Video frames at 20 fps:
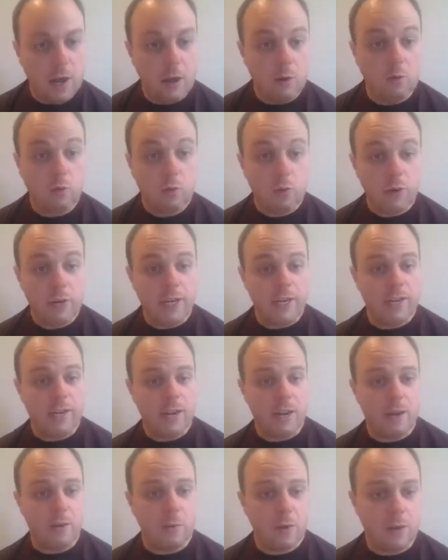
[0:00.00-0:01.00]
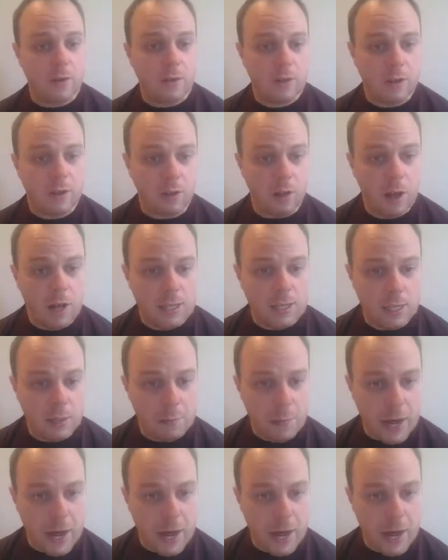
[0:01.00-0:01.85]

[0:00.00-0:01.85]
and redid it with glossy